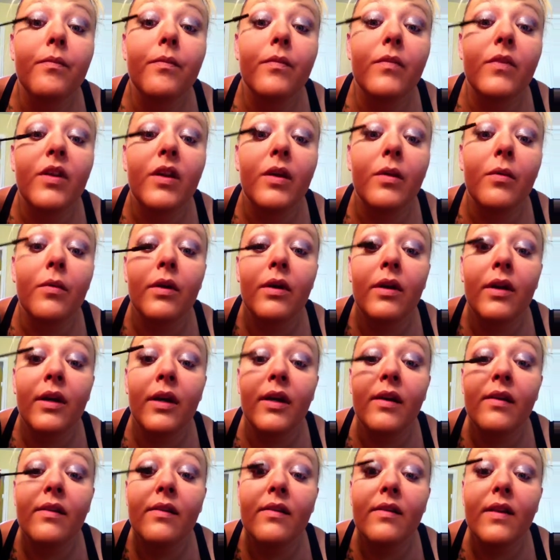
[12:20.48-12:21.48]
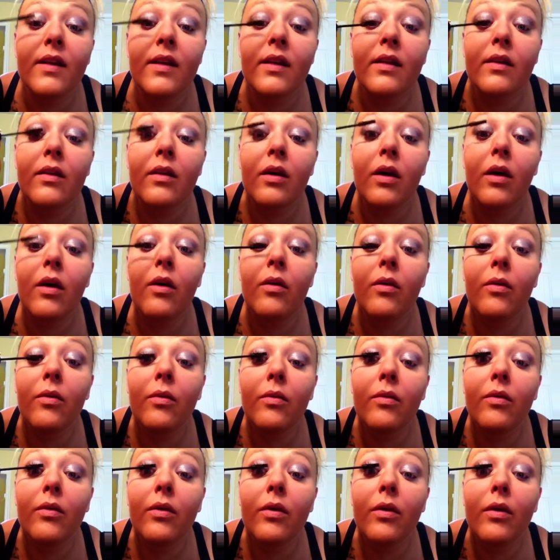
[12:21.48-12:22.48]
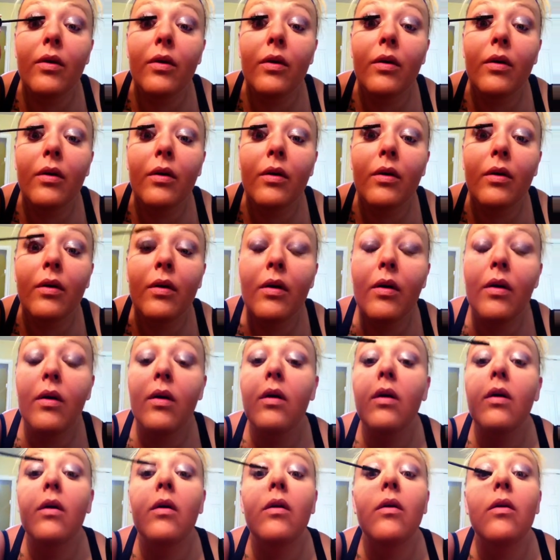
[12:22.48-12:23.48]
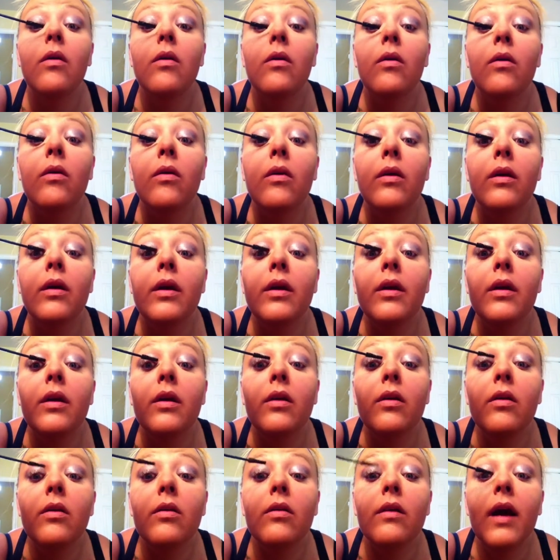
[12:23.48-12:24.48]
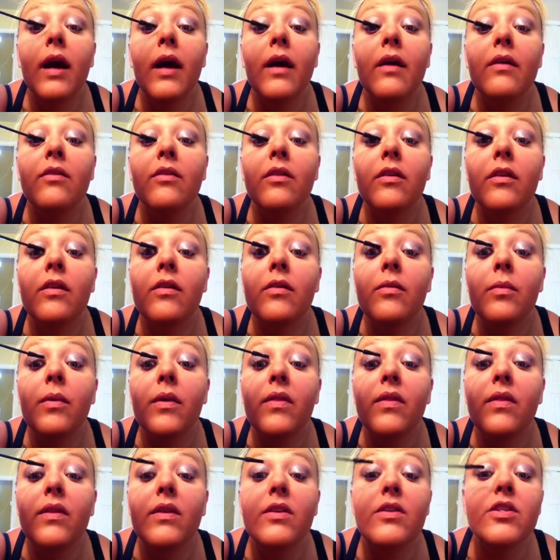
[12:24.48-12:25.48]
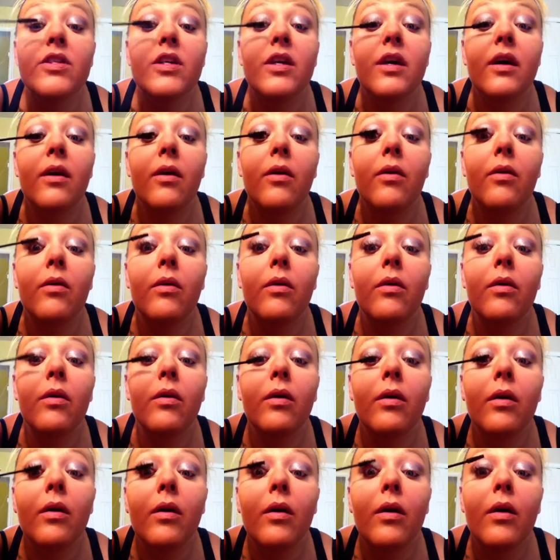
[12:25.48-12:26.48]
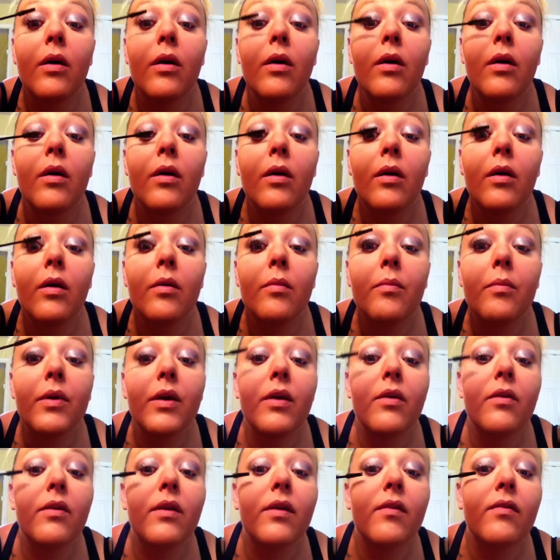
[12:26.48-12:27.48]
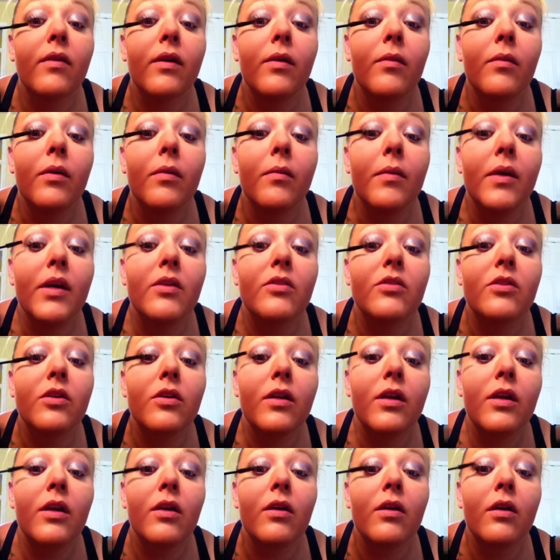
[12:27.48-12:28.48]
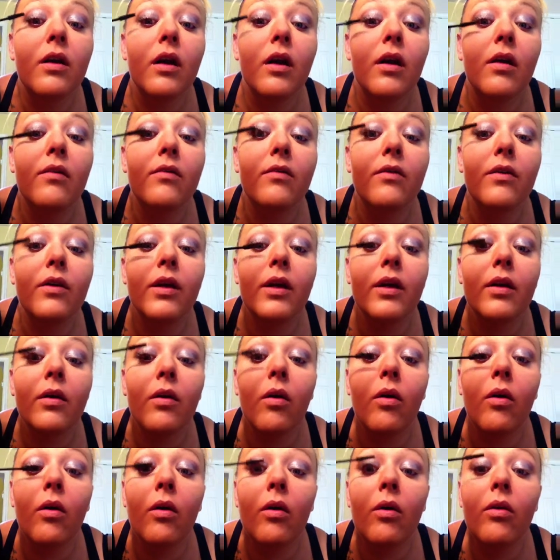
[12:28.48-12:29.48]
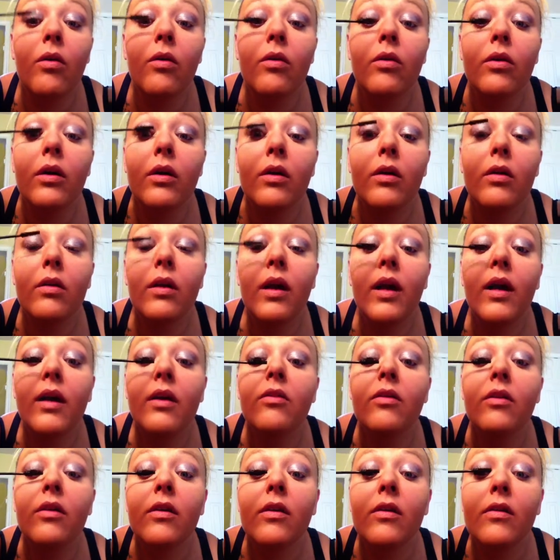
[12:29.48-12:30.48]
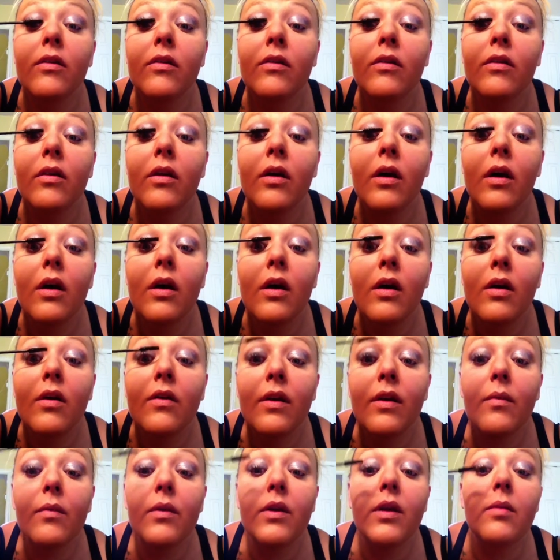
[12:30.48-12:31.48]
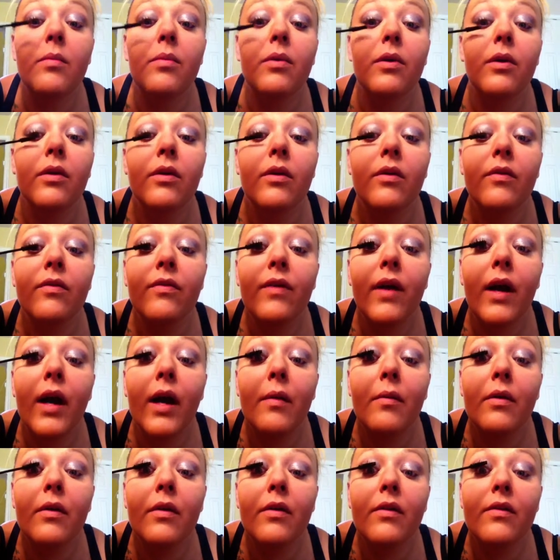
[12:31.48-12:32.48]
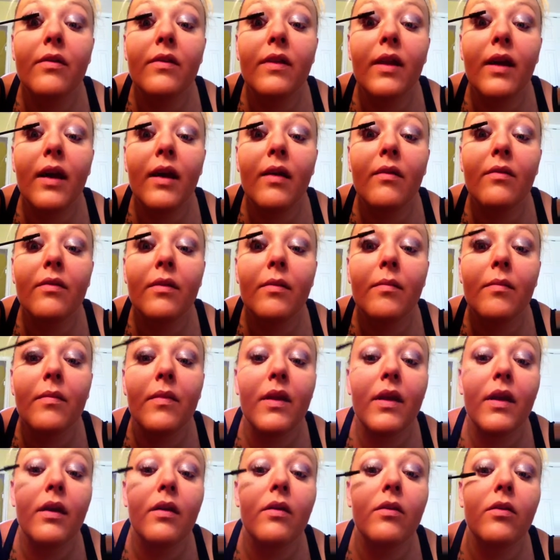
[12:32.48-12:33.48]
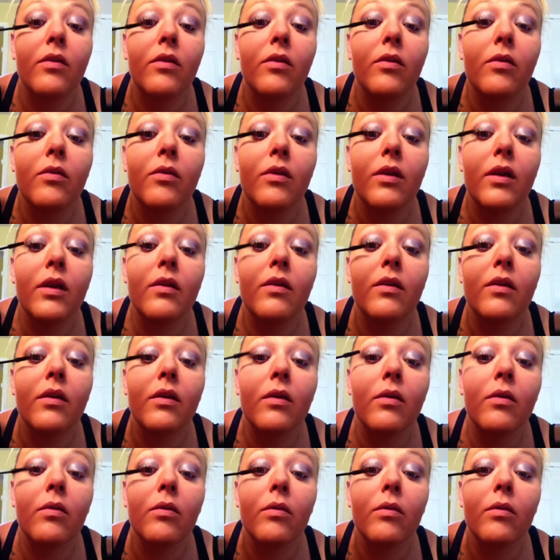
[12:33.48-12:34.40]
So you want a nice thin coat on your lashes with the gel, but you definitely want to make sure that you're covering all your lashes so that when you put on your fibers, they have something to stick to.